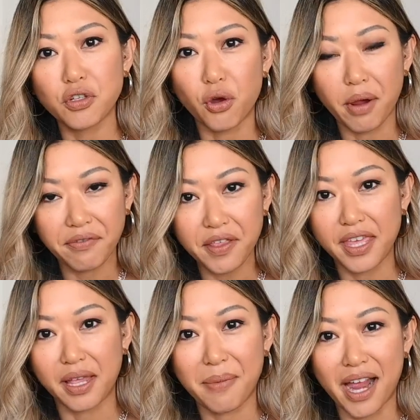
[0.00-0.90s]
know
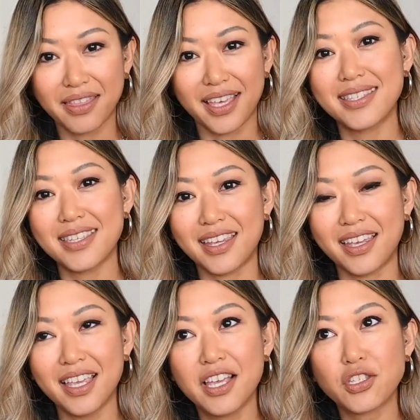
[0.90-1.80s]
everything about their
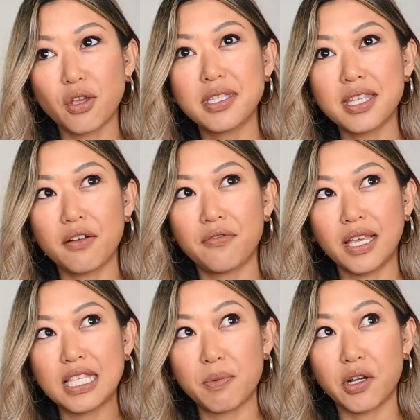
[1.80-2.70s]
city. So instead of
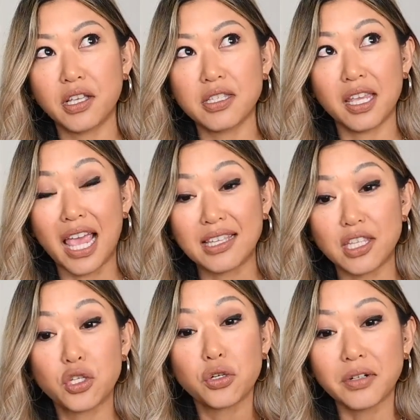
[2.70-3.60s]
experiencing it as
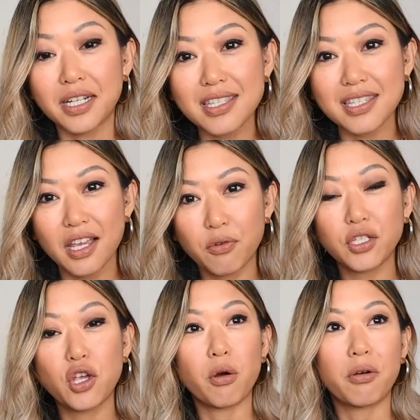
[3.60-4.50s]
a tourist,
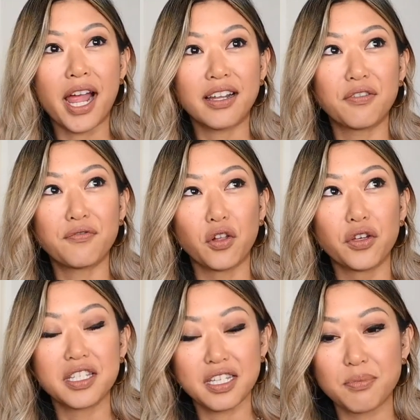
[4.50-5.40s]
we'd go around and
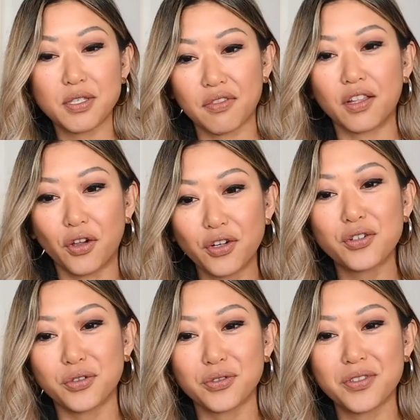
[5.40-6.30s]
follow the tips of the
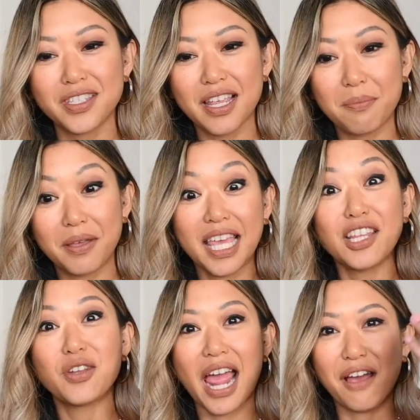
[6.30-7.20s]
locals. But
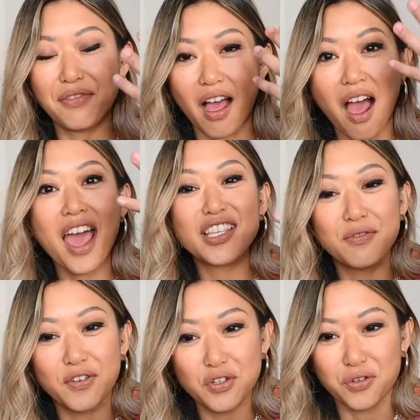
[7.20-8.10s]
then you'd have the eyes
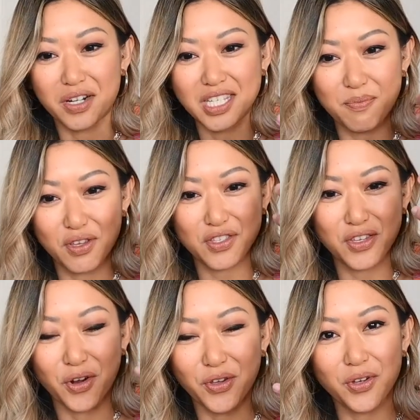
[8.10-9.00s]
of a tourist, because
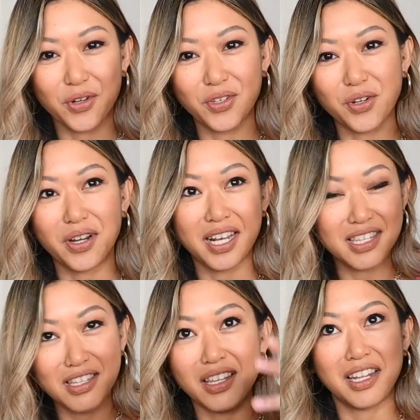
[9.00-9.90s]
you're
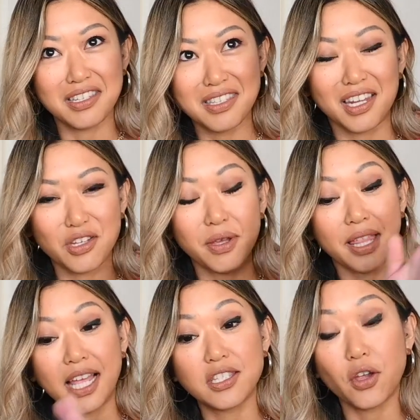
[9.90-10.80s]
in a city doing
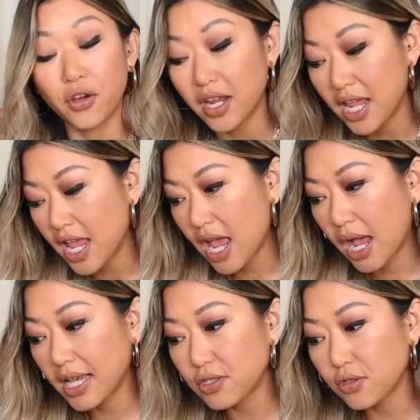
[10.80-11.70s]
that. So
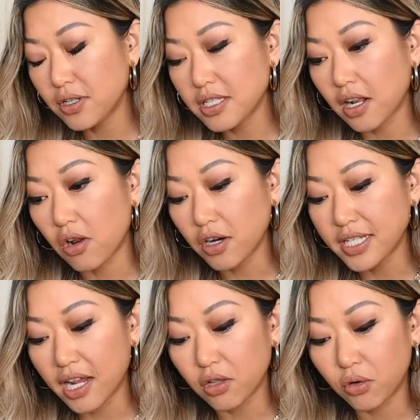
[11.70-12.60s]
as soon as the
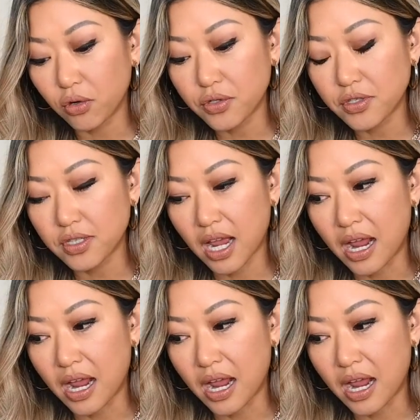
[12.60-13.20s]
lockdown laws